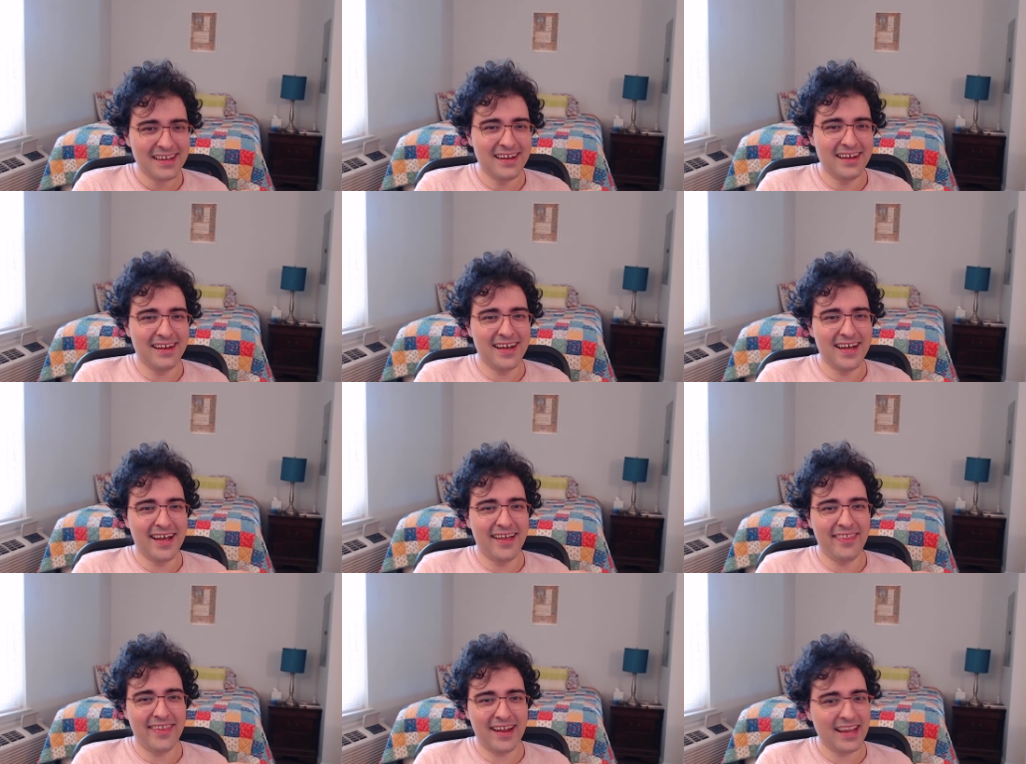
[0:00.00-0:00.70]

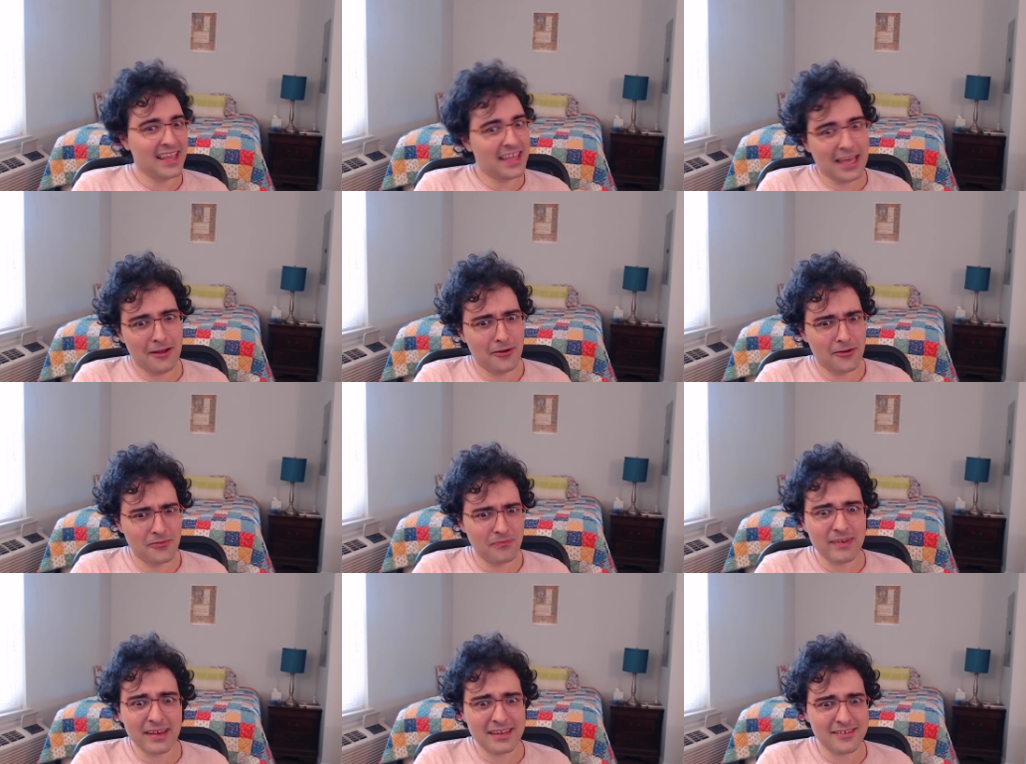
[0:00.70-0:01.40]
That I cannot
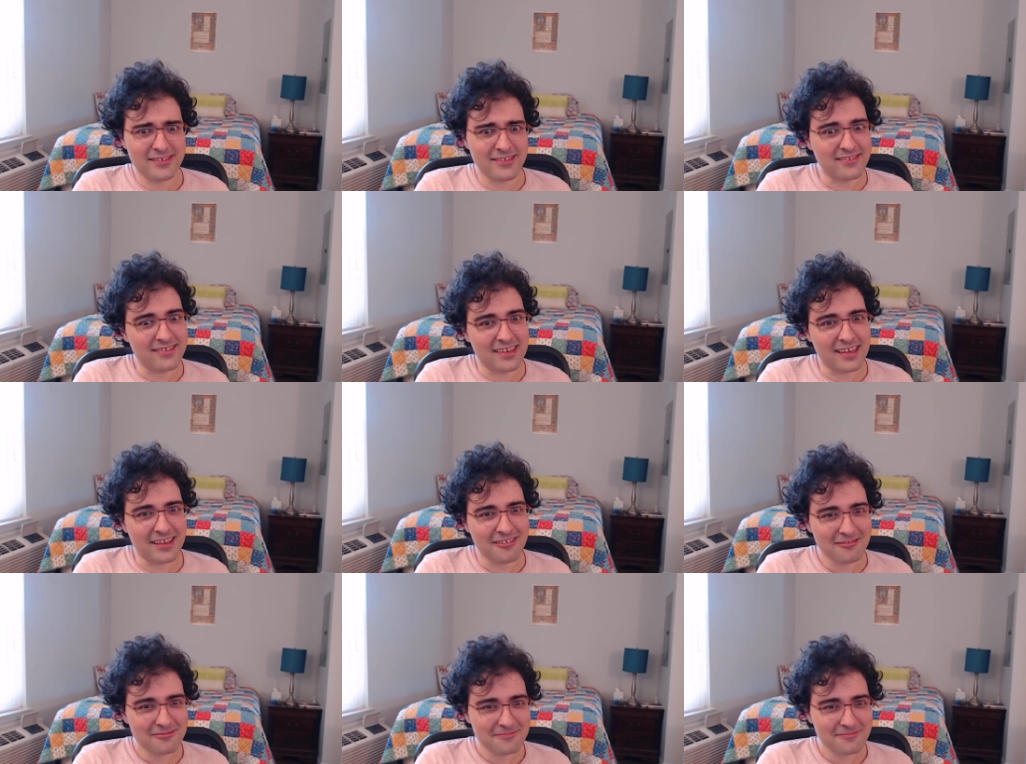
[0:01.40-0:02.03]
wait to see.